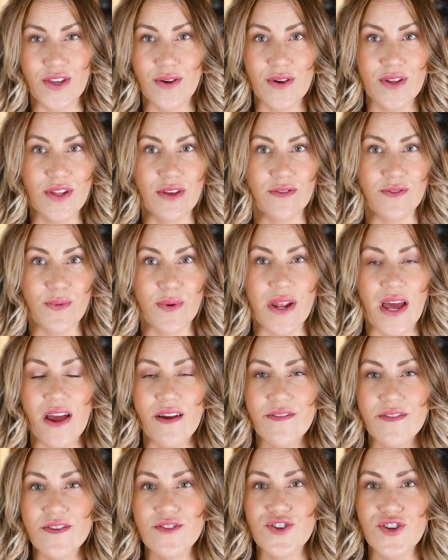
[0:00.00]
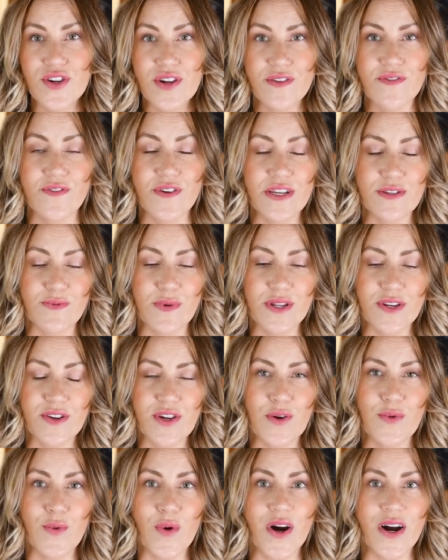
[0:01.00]
You can use whatever sugar-free sweetener
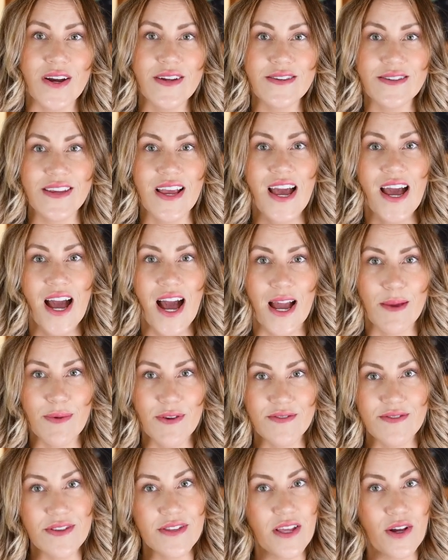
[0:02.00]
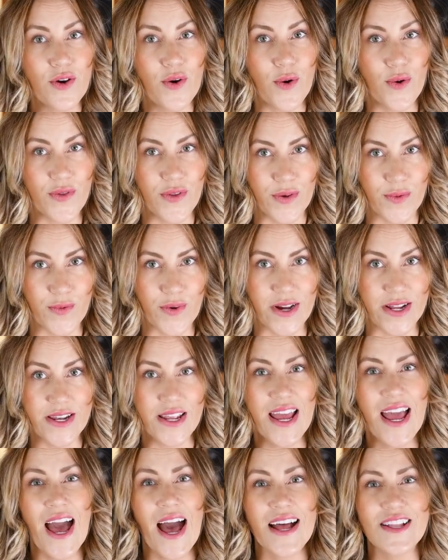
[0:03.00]
you want. I'm using the golden one.
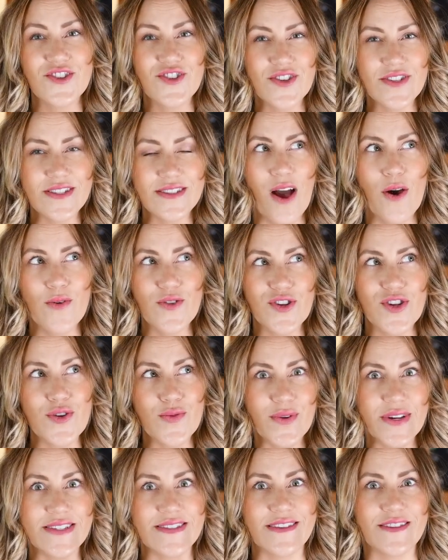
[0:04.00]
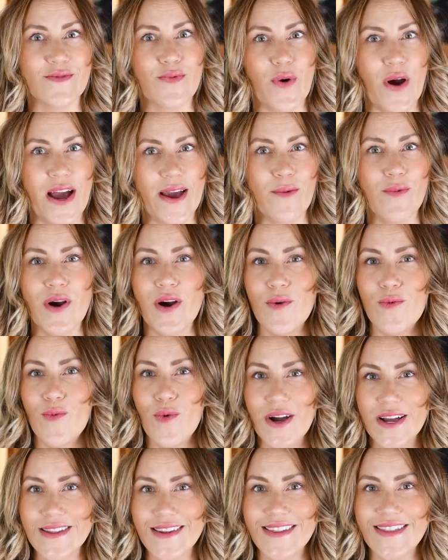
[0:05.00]
Just two reasons why. Well,
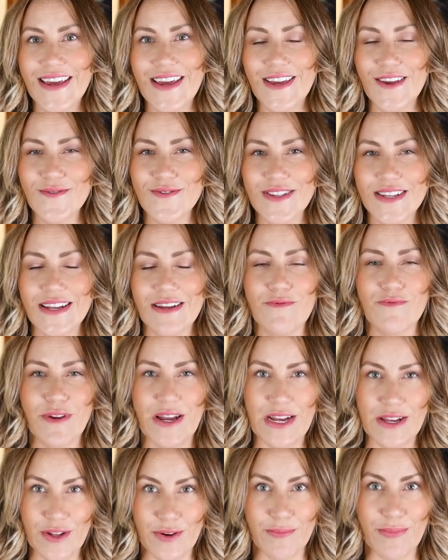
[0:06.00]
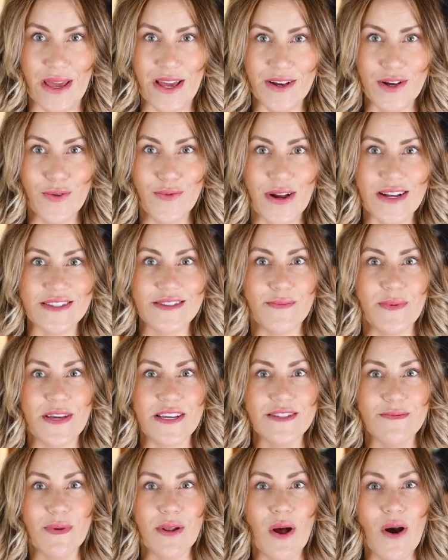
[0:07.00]
one, they use it in regular bagel
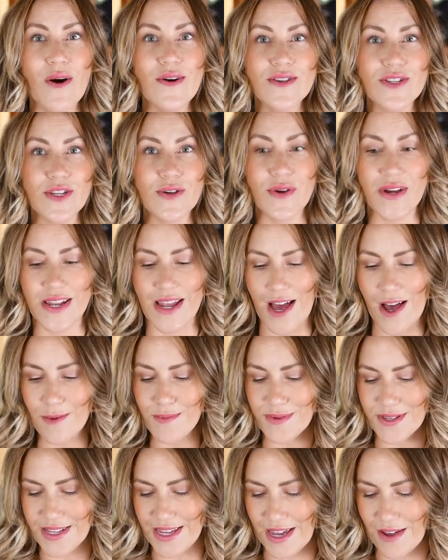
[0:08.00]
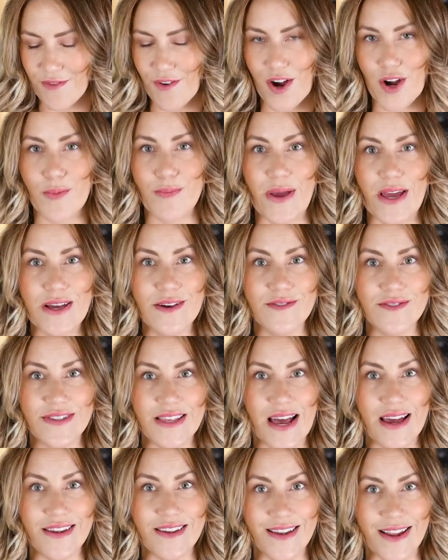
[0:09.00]
recipes, but also it helps give our bagels
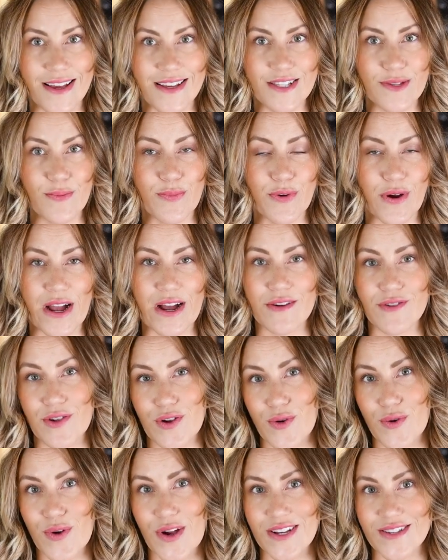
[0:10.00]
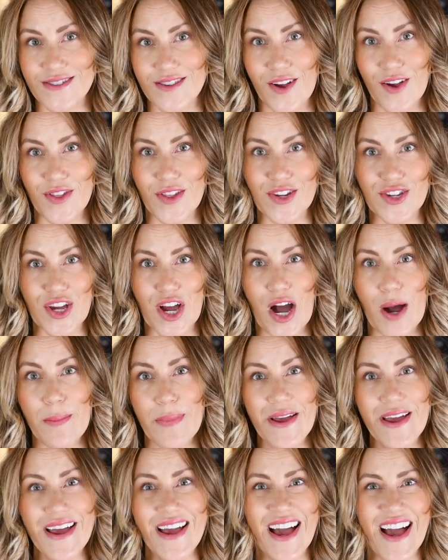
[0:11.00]
that nice brown crust on the top.
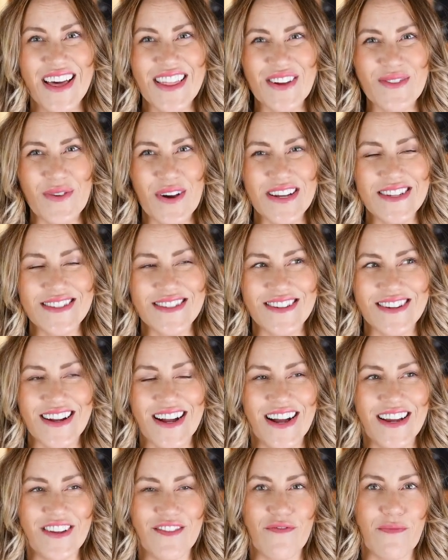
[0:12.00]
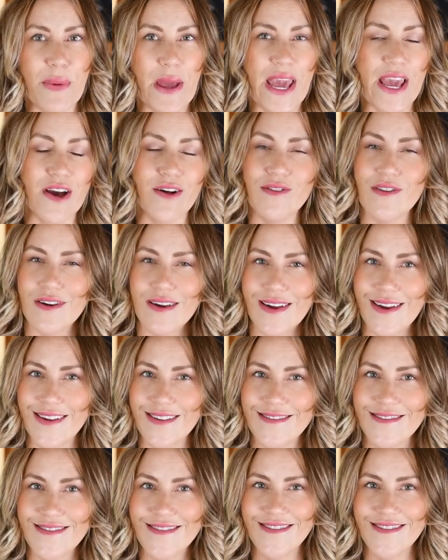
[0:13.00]
Otherwise, they're kind of pale looking.